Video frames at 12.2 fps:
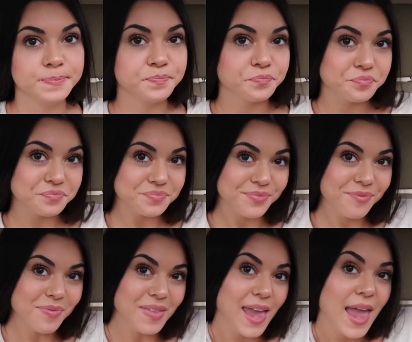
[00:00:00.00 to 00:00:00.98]

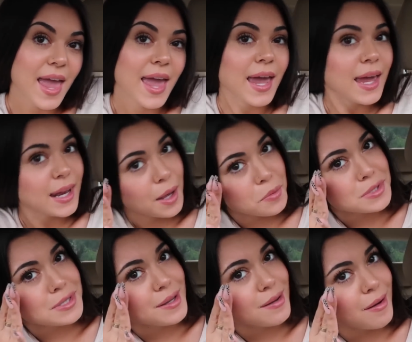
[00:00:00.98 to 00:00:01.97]
And I
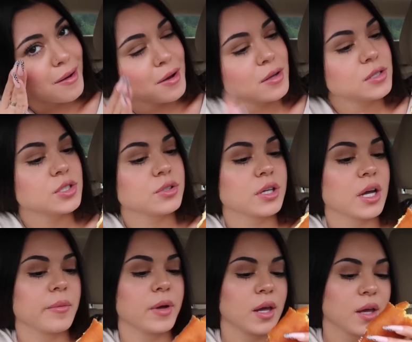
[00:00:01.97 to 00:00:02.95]
was like, oh, don't
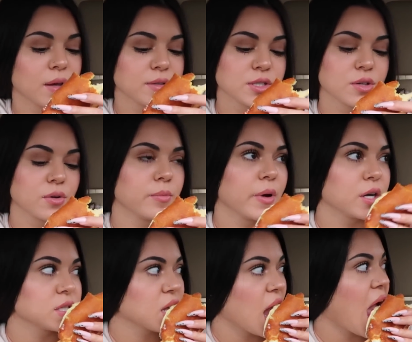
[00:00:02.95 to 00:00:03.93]
look at me. It's so
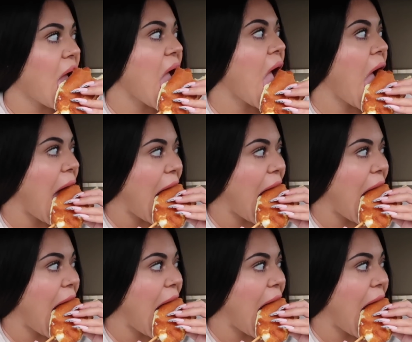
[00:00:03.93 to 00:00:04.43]
embarrassing.